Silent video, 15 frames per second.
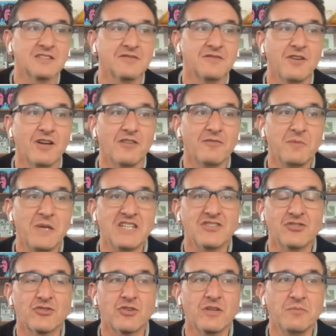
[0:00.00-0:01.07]
of, of
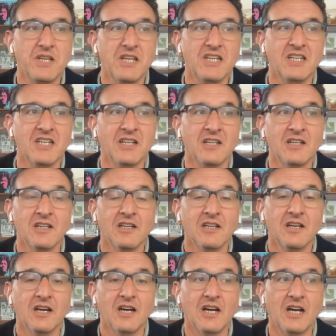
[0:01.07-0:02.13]
mainstream media
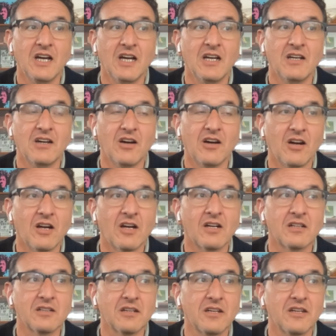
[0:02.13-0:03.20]
uh,
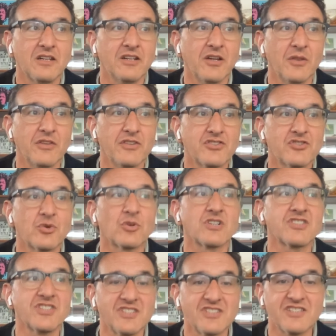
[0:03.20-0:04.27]
are you know the
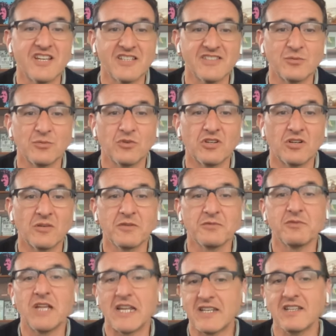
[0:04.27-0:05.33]
sources as it were but
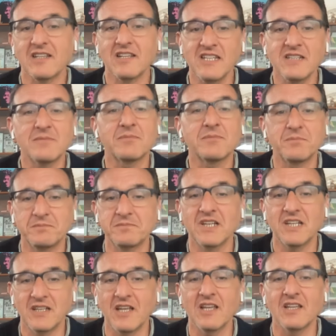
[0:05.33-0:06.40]
like elite uh,
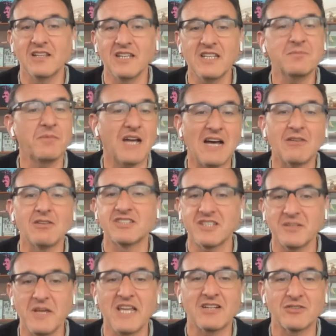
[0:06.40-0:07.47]
elite
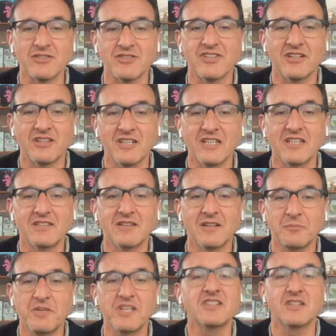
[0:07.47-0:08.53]
policymakers and elite
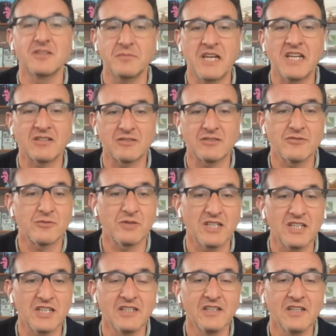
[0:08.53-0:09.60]
opinion makers
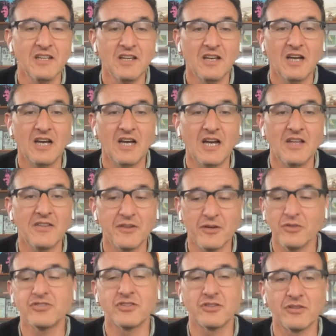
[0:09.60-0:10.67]
really uh,
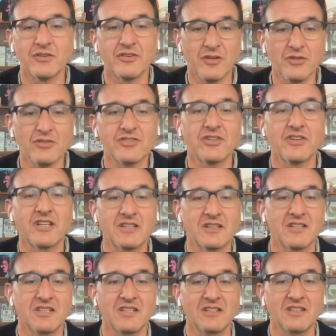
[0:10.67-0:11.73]
those are those are
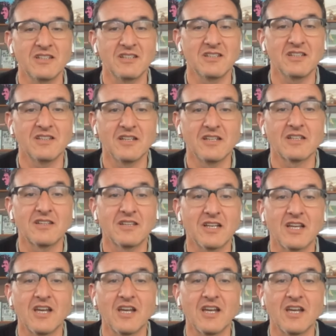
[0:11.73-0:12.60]
the the the, the